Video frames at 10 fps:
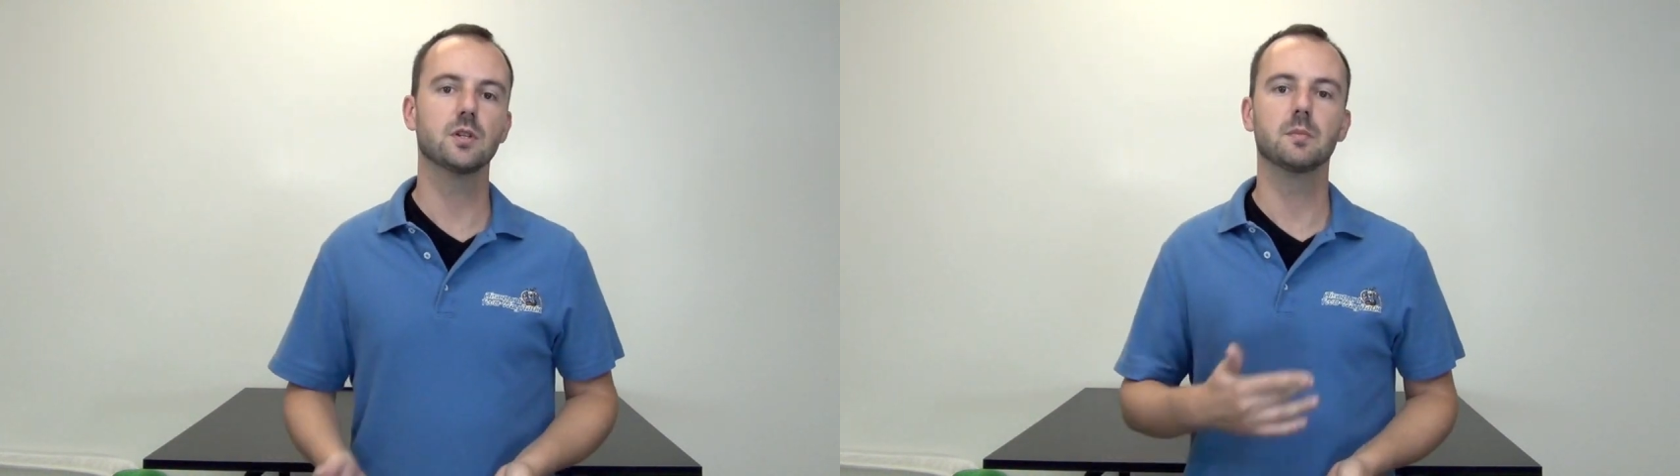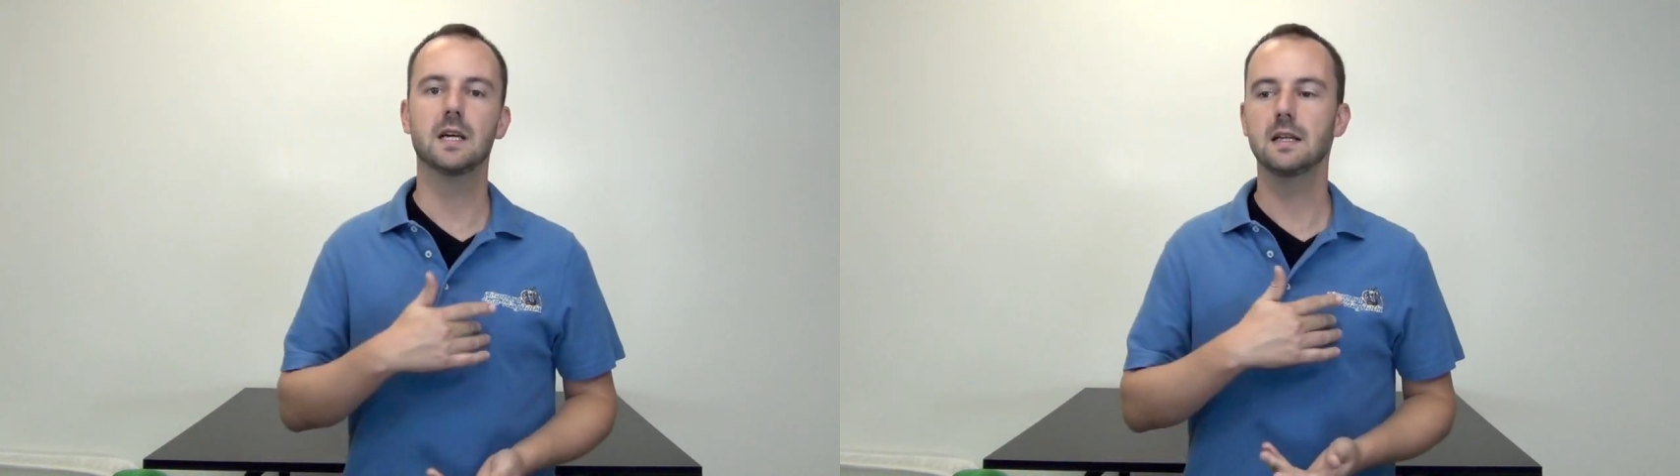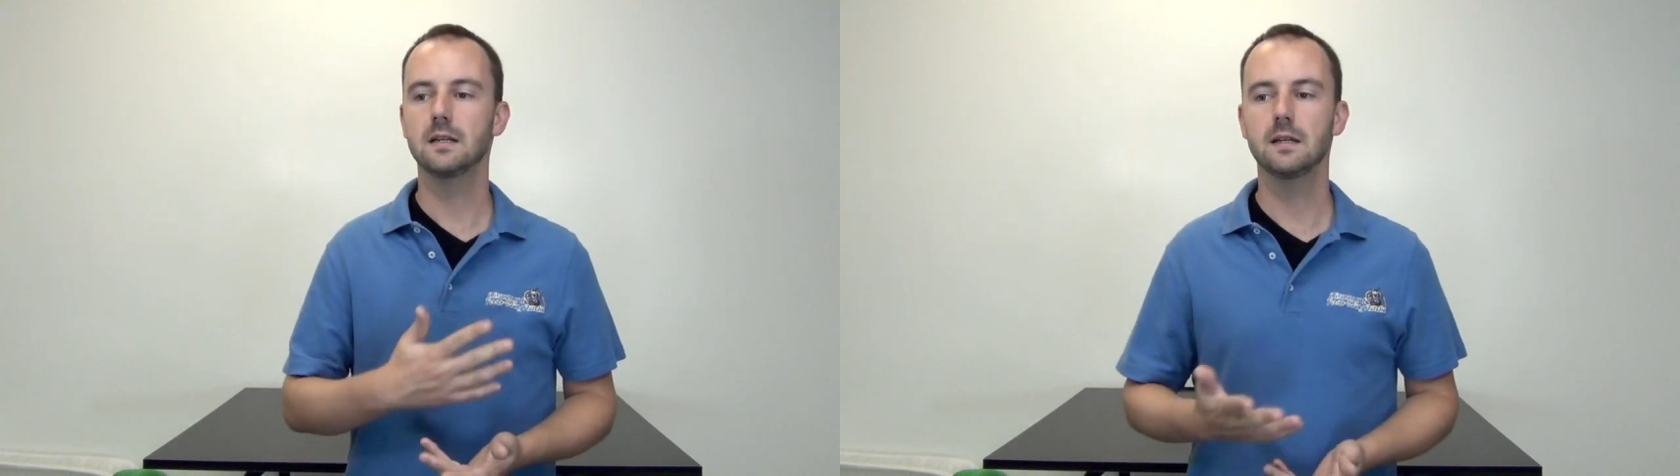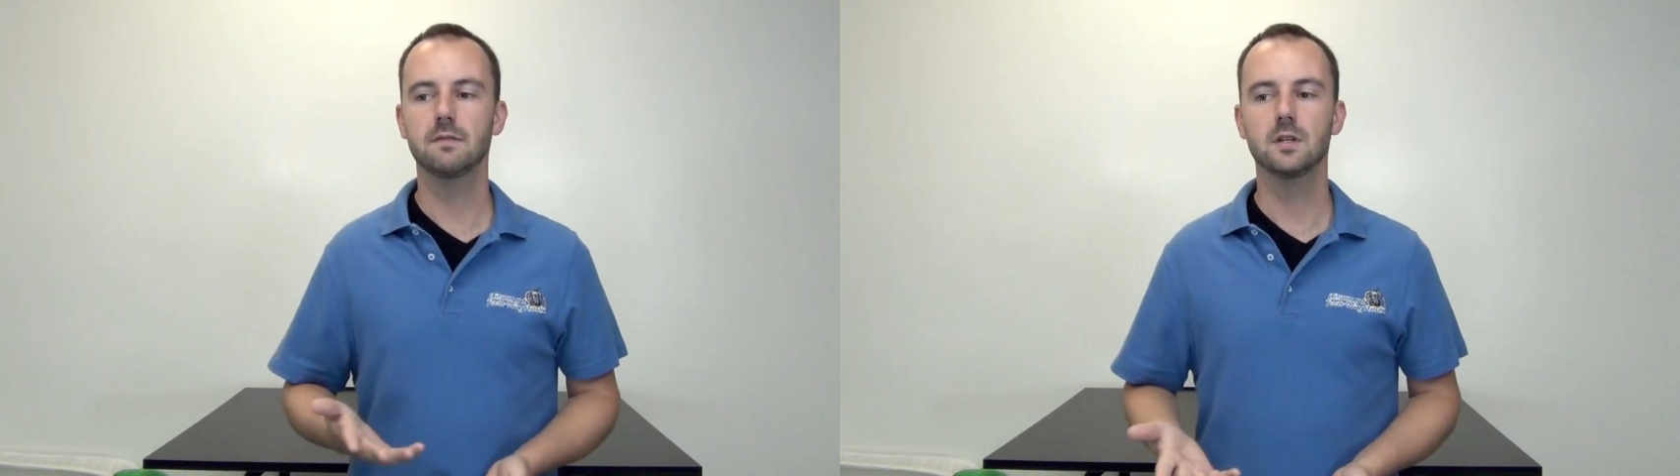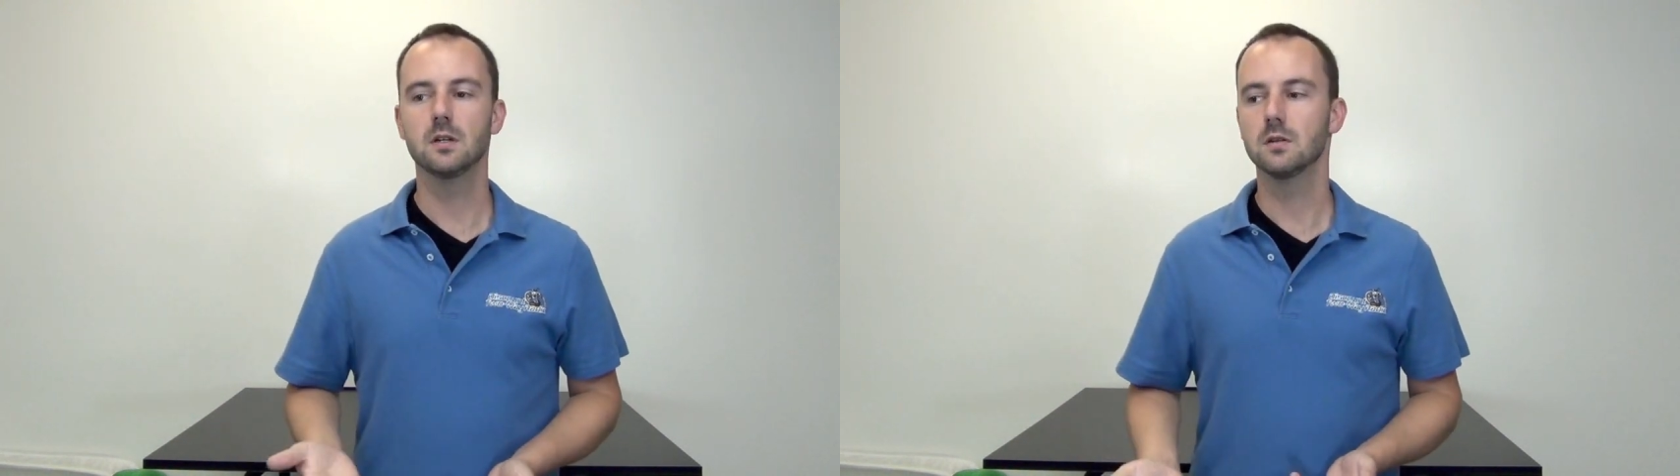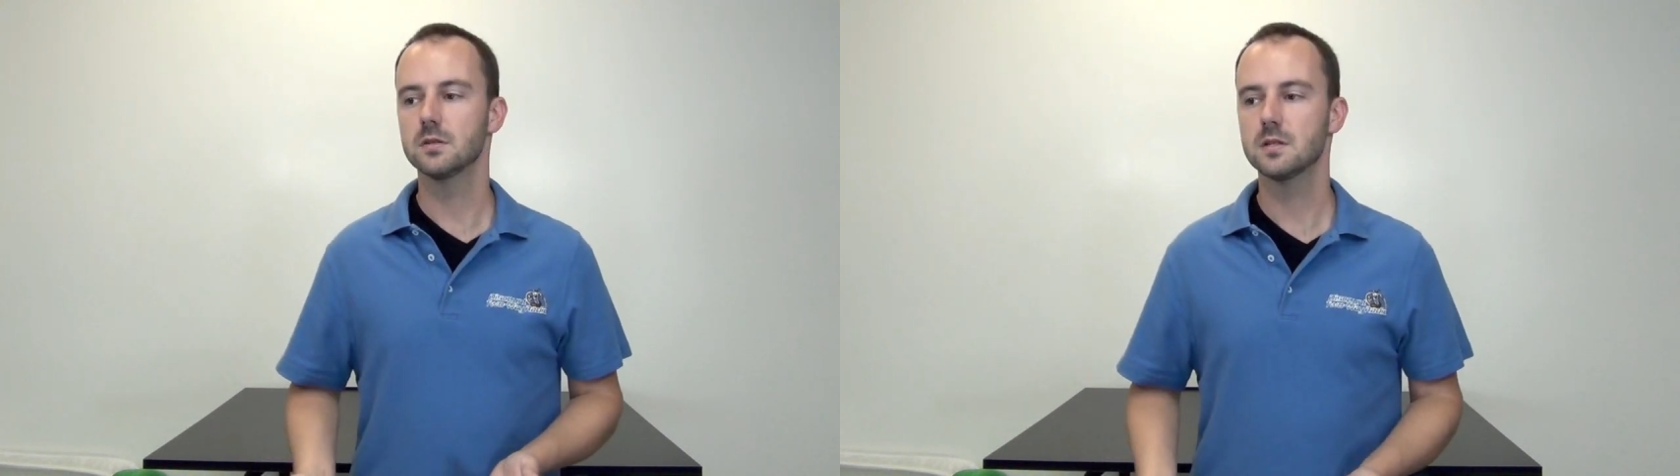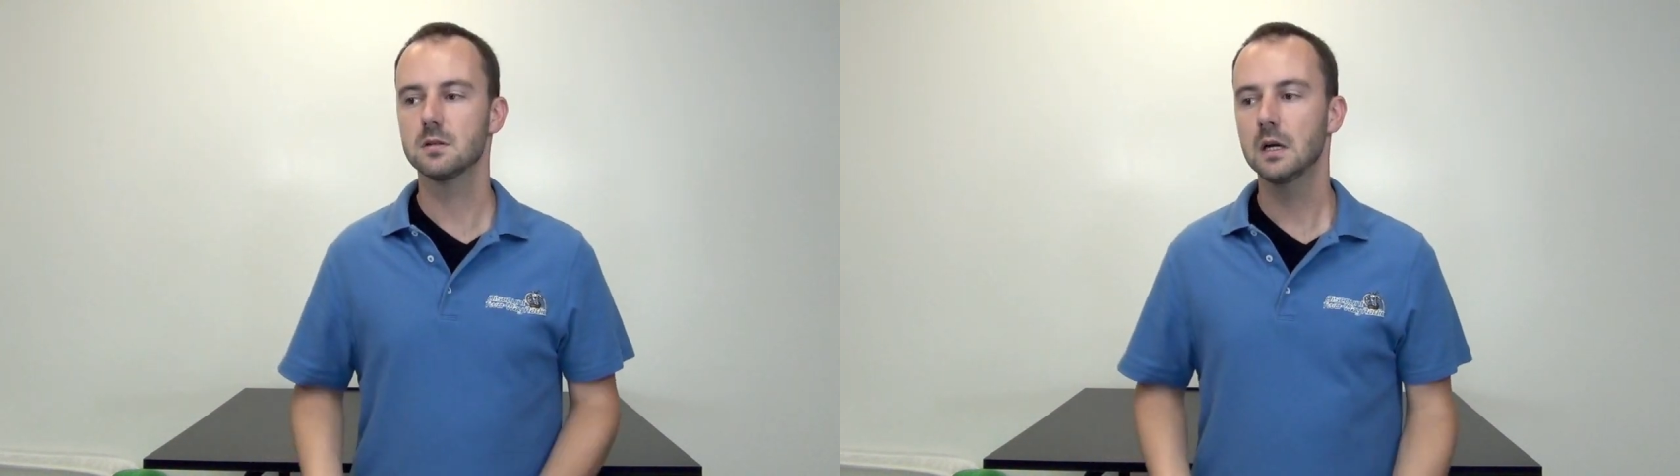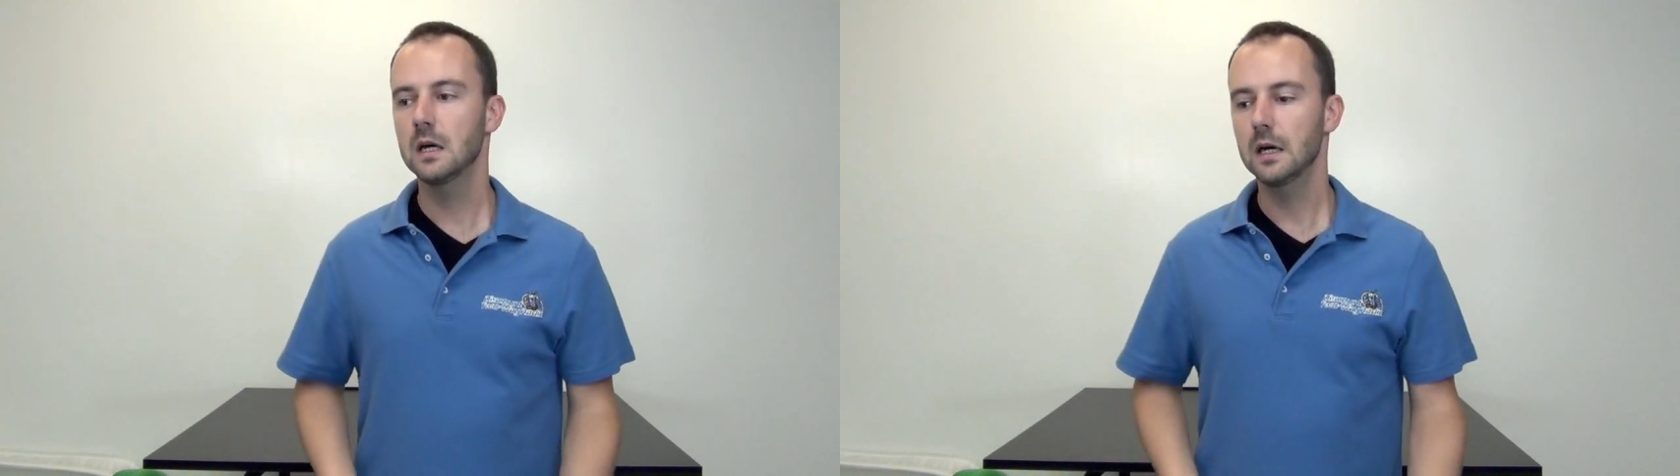You're going to be hitting if there's